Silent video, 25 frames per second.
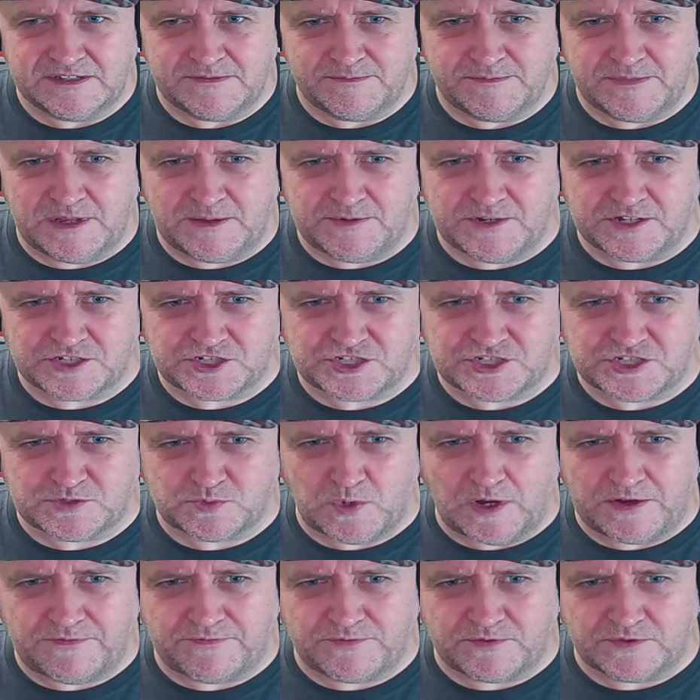Maybe I should just
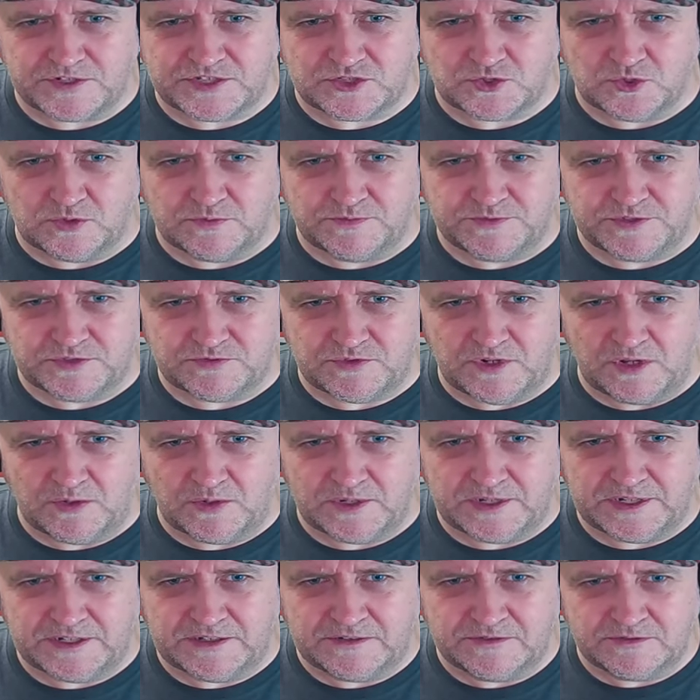wait for a storm to
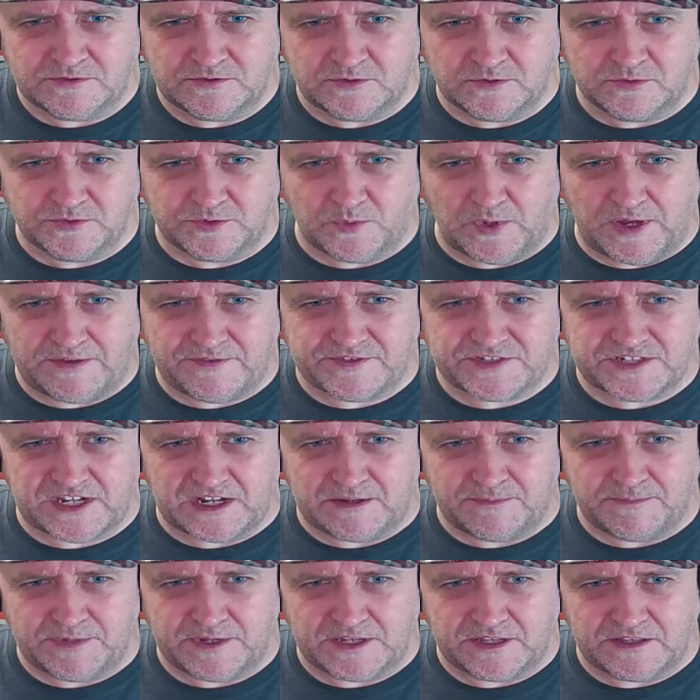roll in. Oh, the waves are
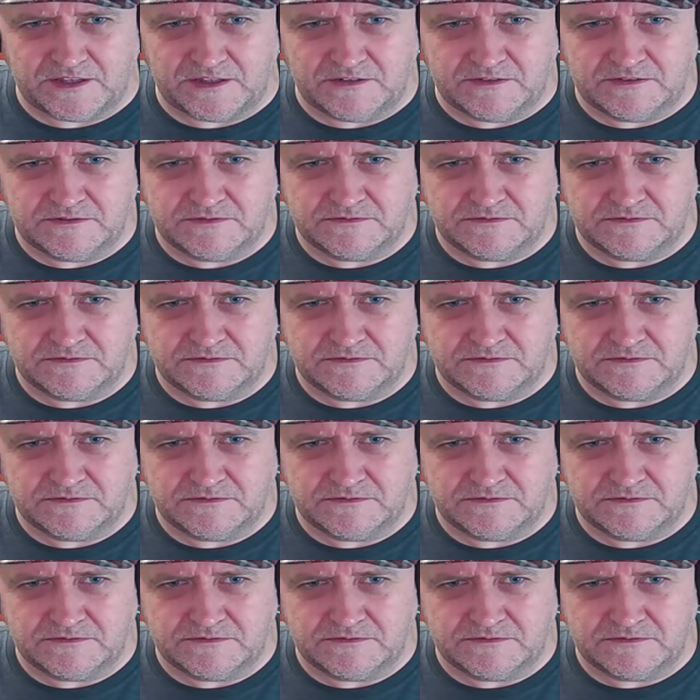getting bigger, though.